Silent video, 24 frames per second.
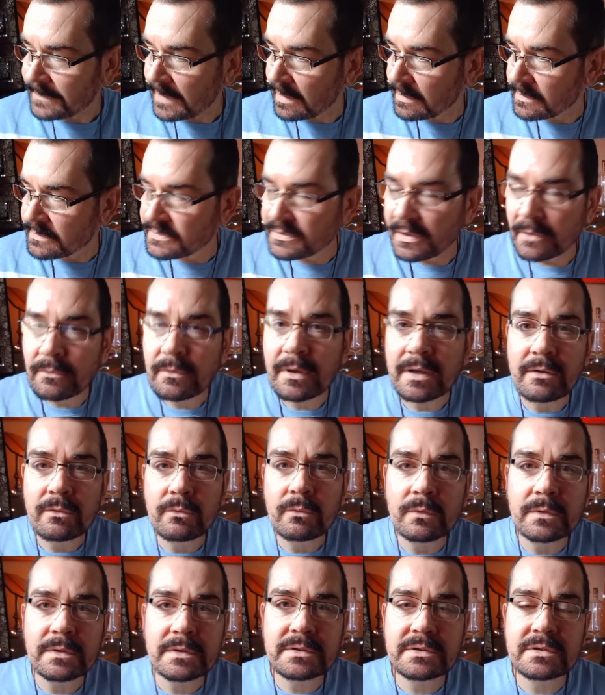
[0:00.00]
So in
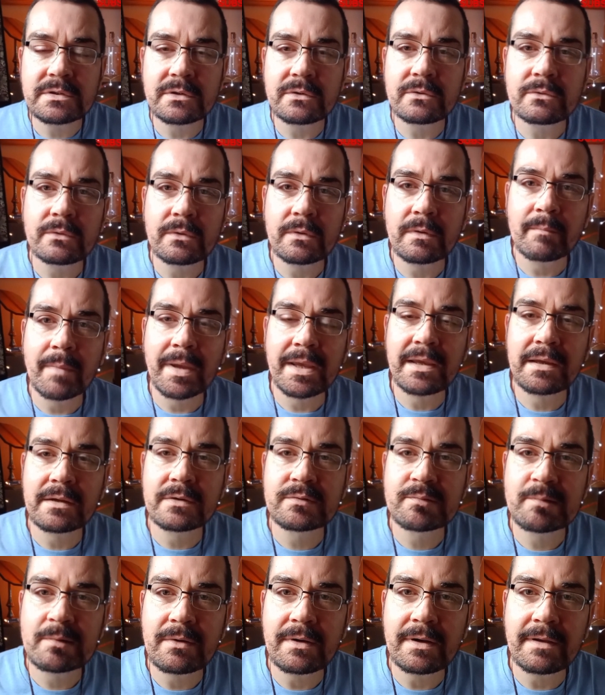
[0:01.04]
order to make a
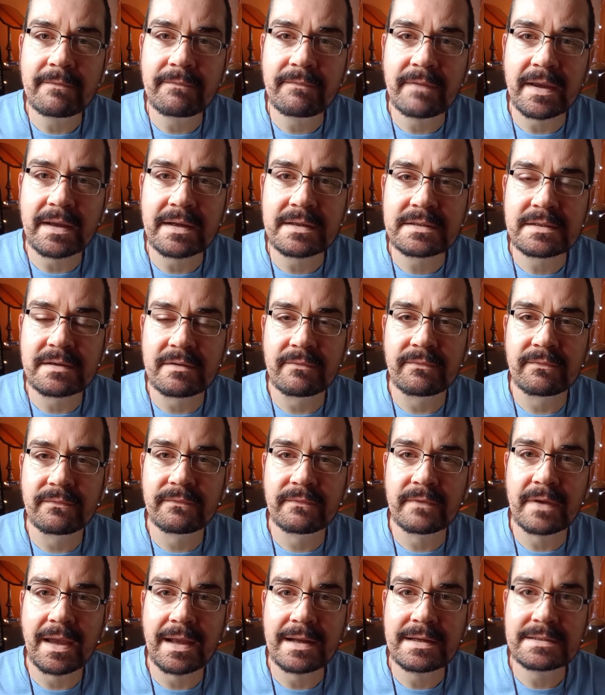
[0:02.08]
truly
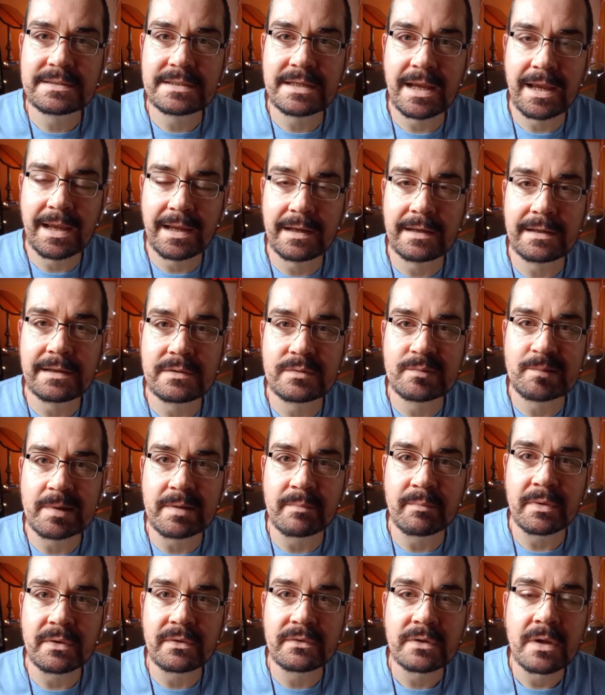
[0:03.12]
effective anti-acne
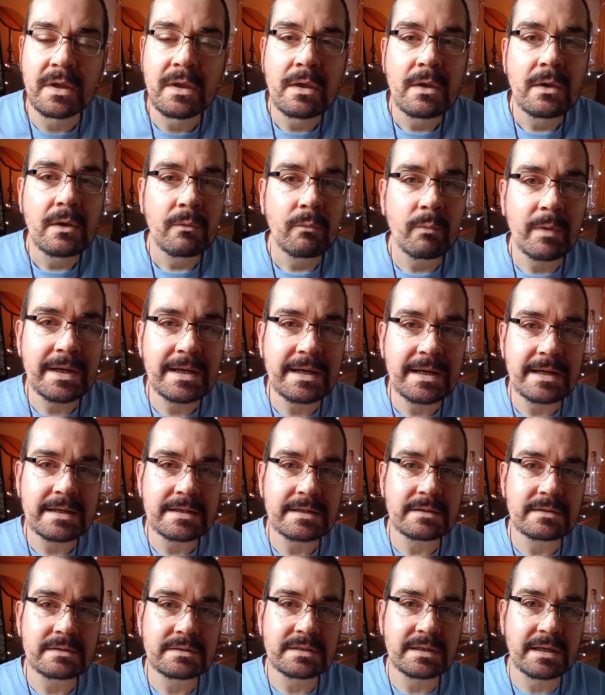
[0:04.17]
treatment, we
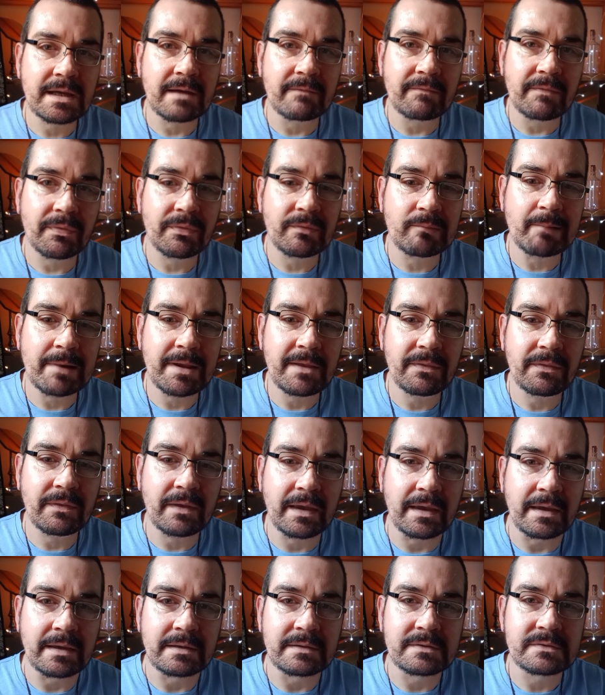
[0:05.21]
needed to cover 3
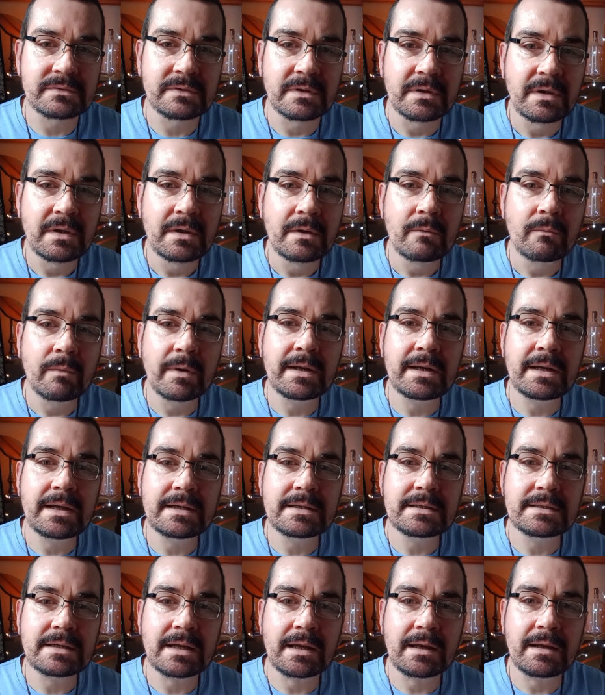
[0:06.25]
things. We
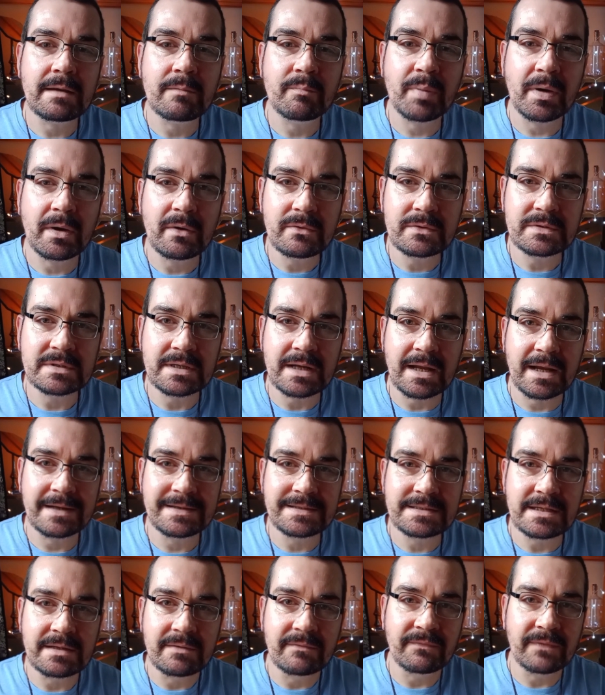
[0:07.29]
needed a potent
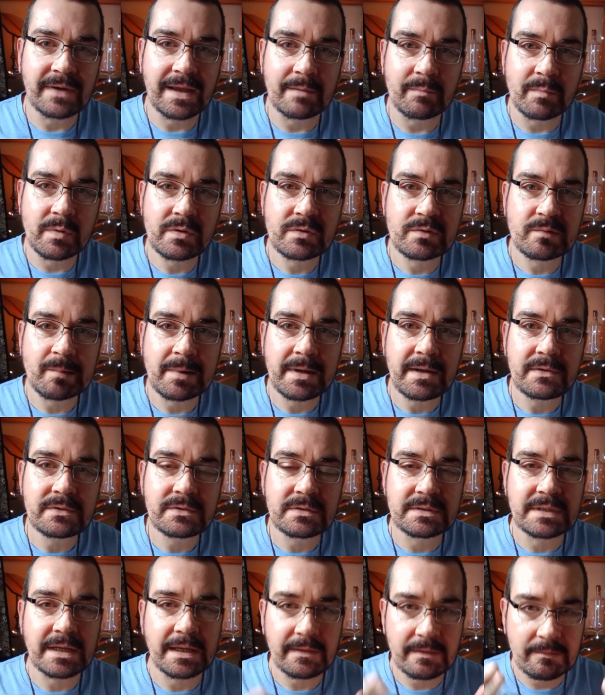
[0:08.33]
anti-inflammatory
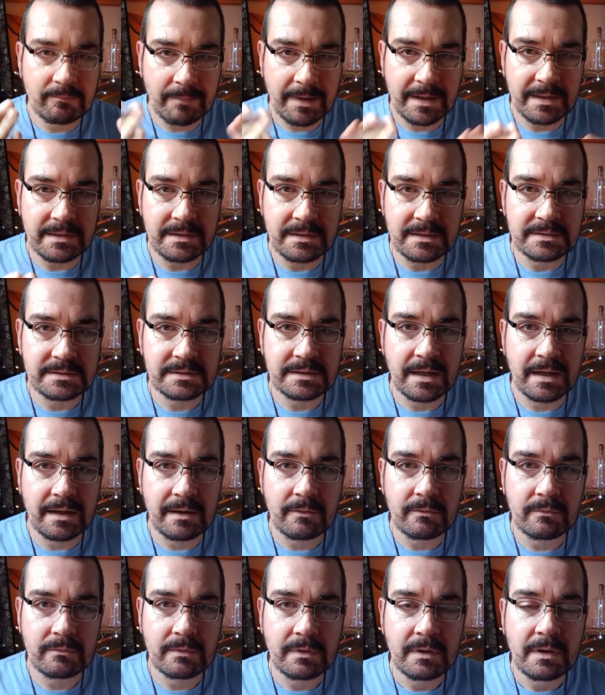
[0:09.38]
to take the redness
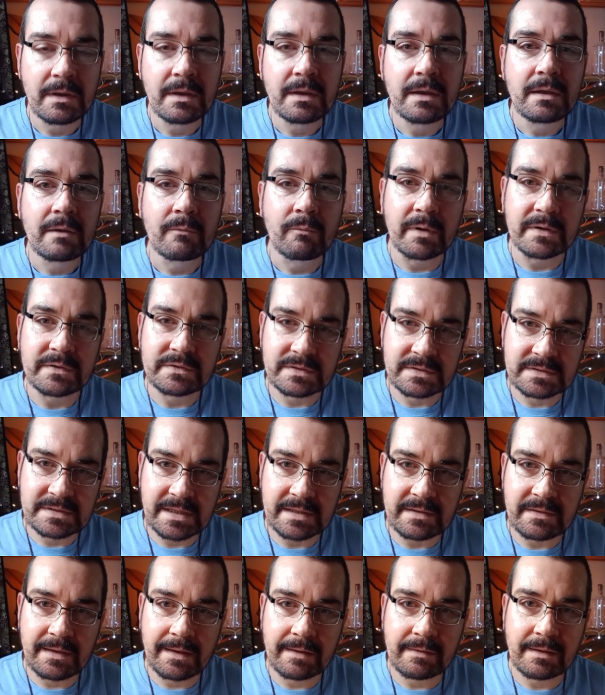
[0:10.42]
down, which is
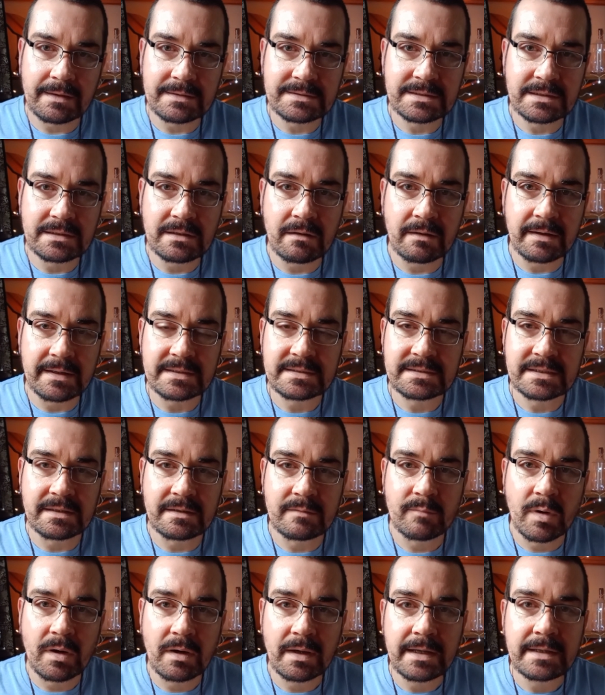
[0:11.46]
in there. That's a
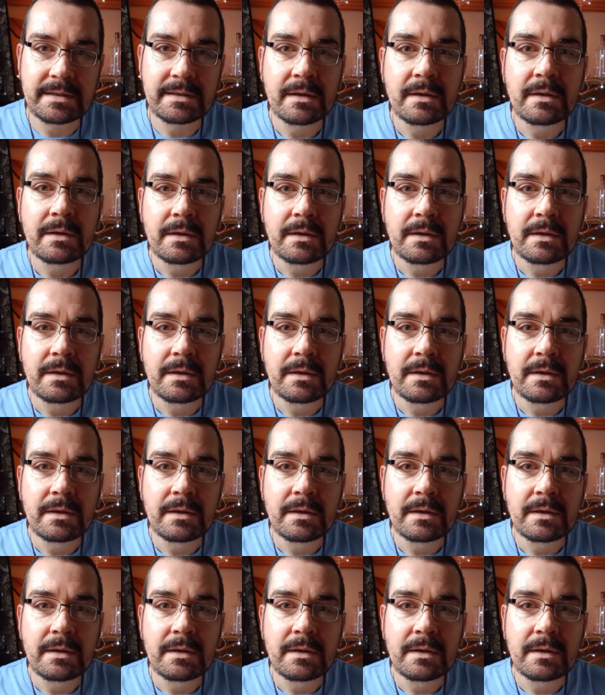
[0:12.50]
niacinamide.